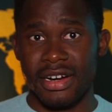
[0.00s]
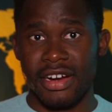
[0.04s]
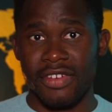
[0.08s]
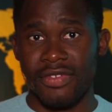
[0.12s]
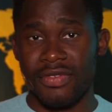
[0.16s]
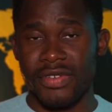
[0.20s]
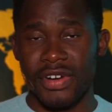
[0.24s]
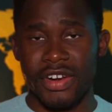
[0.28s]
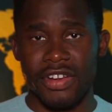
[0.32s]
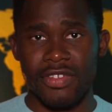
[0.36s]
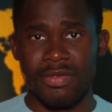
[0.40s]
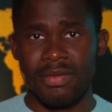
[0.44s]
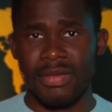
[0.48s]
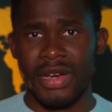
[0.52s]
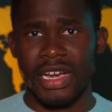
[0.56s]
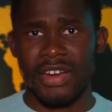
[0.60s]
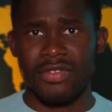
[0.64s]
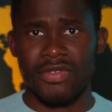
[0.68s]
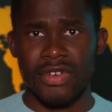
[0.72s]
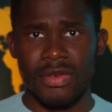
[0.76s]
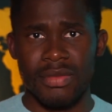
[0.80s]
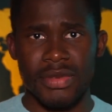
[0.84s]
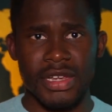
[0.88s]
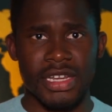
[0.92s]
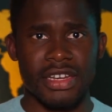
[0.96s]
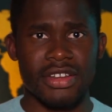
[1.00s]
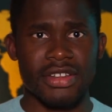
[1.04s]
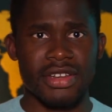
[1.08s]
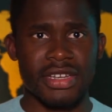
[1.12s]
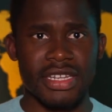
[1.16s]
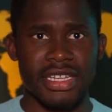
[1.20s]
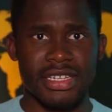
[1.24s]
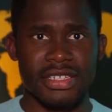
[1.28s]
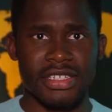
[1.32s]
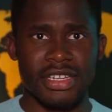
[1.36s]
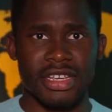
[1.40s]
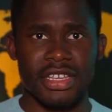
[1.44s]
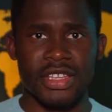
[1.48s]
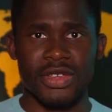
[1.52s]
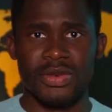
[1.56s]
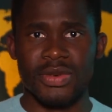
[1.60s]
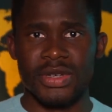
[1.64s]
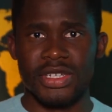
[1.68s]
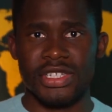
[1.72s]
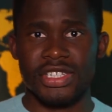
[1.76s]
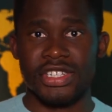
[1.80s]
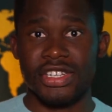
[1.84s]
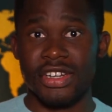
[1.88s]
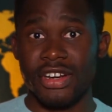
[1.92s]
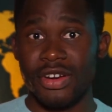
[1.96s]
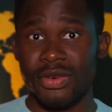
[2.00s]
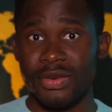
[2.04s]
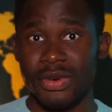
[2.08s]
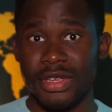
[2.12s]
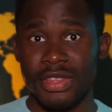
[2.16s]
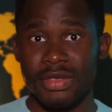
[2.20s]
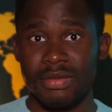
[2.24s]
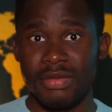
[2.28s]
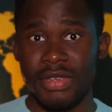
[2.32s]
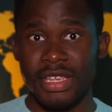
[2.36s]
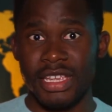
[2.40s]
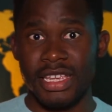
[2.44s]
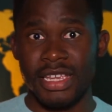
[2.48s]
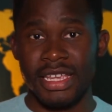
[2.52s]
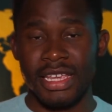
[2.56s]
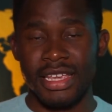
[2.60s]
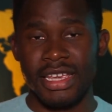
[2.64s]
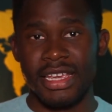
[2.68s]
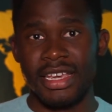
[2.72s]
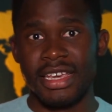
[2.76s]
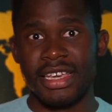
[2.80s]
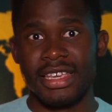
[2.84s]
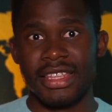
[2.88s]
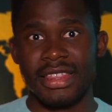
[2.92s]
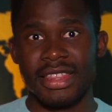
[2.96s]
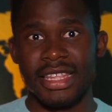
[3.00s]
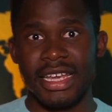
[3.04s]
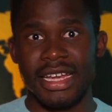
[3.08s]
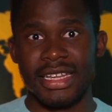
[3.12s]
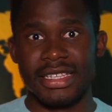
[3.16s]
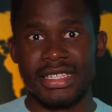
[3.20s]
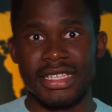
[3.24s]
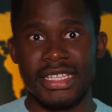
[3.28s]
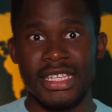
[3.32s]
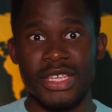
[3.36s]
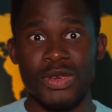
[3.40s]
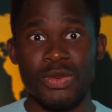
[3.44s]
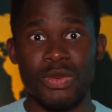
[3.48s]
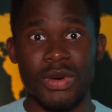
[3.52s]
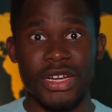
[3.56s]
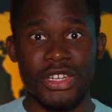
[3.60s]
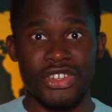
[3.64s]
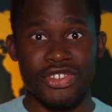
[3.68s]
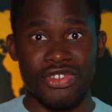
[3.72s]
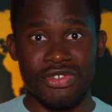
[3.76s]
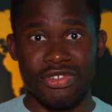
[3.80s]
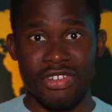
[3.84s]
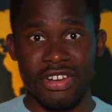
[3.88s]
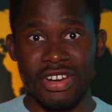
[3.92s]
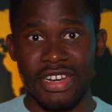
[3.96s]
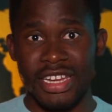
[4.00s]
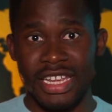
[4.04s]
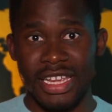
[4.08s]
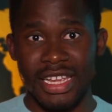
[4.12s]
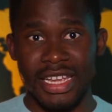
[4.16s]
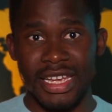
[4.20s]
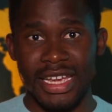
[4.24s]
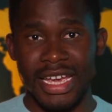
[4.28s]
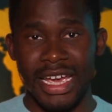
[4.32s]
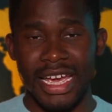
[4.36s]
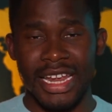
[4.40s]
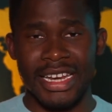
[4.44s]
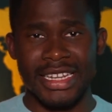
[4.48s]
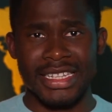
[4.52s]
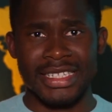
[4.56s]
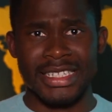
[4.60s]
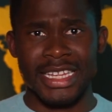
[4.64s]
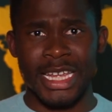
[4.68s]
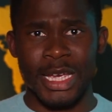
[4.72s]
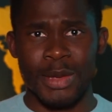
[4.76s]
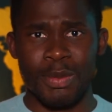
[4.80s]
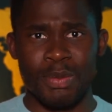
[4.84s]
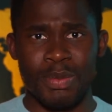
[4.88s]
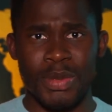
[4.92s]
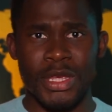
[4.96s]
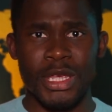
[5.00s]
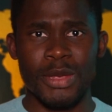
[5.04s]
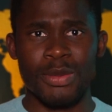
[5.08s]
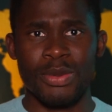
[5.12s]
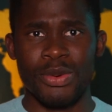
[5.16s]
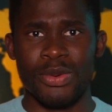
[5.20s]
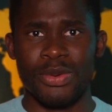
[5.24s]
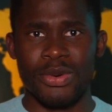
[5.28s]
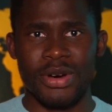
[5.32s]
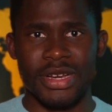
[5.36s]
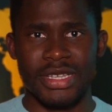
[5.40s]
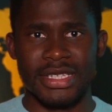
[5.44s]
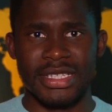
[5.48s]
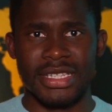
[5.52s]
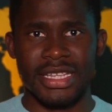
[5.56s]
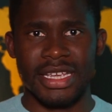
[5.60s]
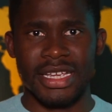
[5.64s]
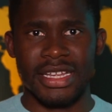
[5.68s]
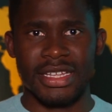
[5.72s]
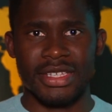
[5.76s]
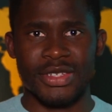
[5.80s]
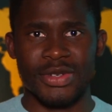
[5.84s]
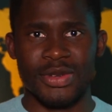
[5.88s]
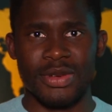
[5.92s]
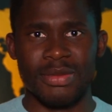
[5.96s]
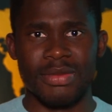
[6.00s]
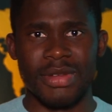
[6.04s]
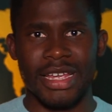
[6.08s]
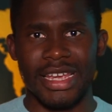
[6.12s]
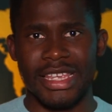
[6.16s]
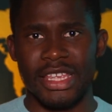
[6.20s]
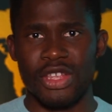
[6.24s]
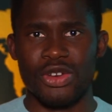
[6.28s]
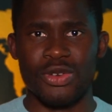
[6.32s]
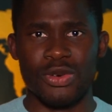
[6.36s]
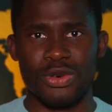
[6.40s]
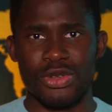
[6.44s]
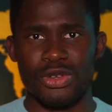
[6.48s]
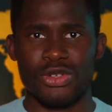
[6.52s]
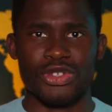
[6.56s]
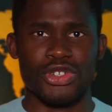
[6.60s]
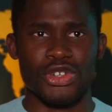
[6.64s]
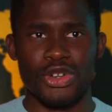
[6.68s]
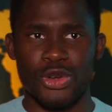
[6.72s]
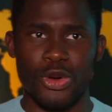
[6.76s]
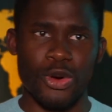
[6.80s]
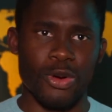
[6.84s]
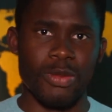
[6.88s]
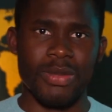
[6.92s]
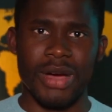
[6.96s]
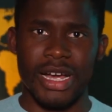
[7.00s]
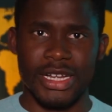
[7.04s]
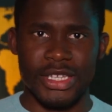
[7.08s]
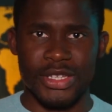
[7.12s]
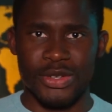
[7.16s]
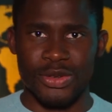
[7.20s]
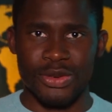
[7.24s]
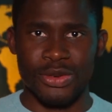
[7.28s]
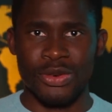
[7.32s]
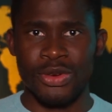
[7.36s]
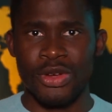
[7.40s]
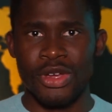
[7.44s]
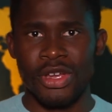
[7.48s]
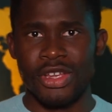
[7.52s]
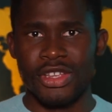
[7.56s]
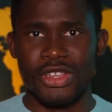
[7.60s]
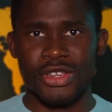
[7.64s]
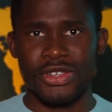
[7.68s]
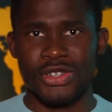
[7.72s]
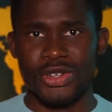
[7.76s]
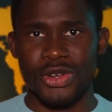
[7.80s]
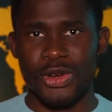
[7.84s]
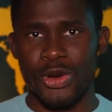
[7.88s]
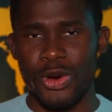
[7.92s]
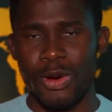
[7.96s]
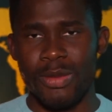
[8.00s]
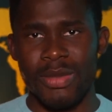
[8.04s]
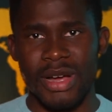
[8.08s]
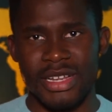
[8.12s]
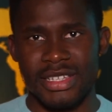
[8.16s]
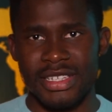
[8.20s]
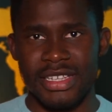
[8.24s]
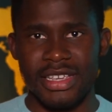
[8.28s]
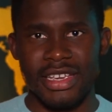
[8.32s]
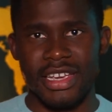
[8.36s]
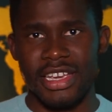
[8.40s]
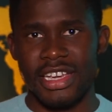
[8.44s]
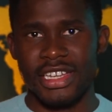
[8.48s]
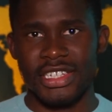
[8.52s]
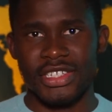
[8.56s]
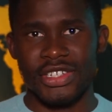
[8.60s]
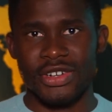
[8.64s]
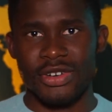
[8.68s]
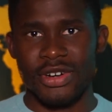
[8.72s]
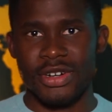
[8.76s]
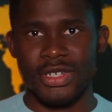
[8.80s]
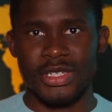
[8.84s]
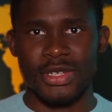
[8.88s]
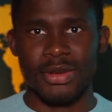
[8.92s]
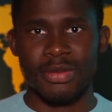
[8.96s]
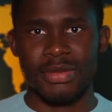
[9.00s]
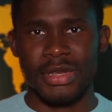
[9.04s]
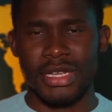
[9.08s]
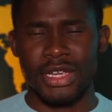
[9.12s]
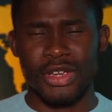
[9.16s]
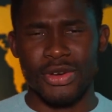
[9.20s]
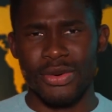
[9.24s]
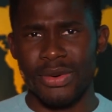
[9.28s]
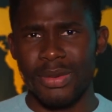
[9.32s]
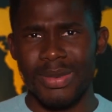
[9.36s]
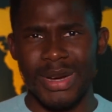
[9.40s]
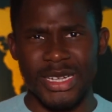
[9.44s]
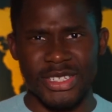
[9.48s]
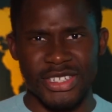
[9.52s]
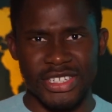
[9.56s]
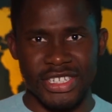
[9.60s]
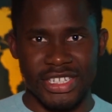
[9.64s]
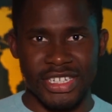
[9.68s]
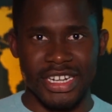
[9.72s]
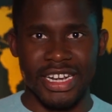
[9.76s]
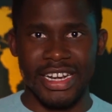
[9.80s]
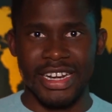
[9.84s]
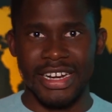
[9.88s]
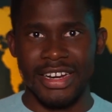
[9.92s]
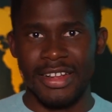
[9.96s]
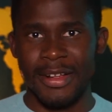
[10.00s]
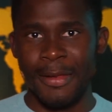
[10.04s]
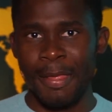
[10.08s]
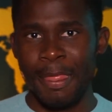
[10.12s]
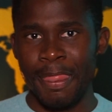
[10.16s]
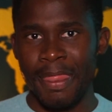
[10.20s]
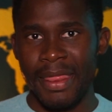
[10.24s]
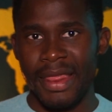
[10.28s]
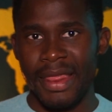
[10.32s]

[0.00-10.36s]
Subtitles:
a friend of mine from Indonesia, he was sharing with me that he went running, and it's like people were saying to him, like, you should go back to Asia or something, go back to China,